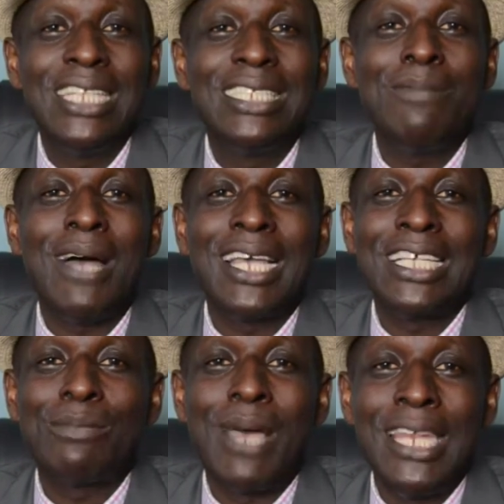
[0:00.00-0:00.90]
Team Mark
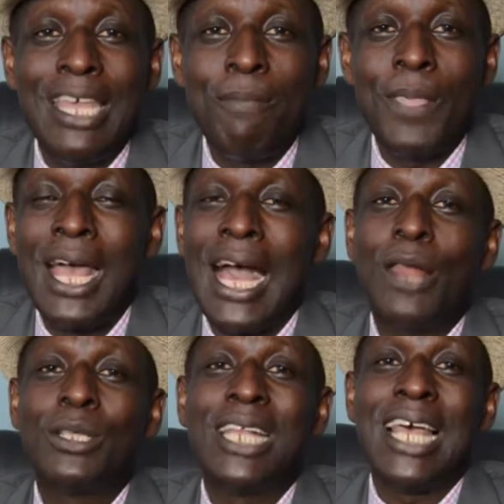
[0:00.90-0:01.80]
is my name.
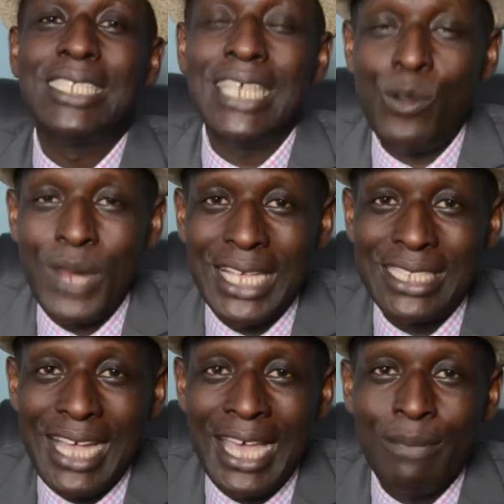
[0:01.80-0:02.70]
And until I see you
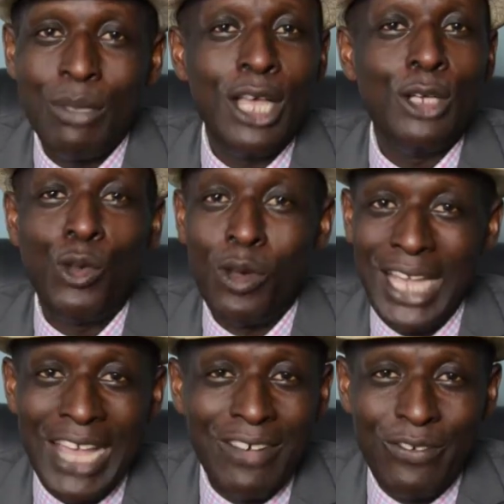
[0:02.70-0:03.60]
next time,
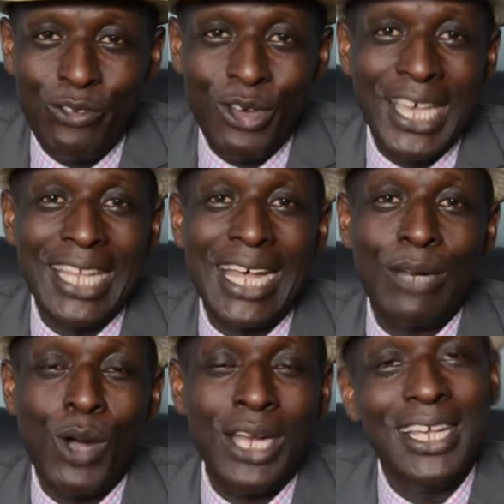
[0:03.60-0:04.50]
don't ever forget
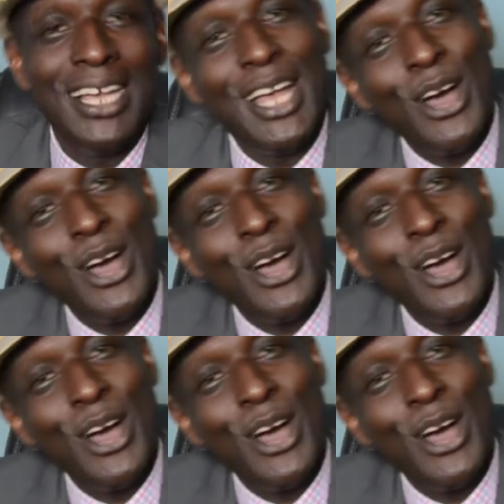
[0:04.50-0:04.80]
that what?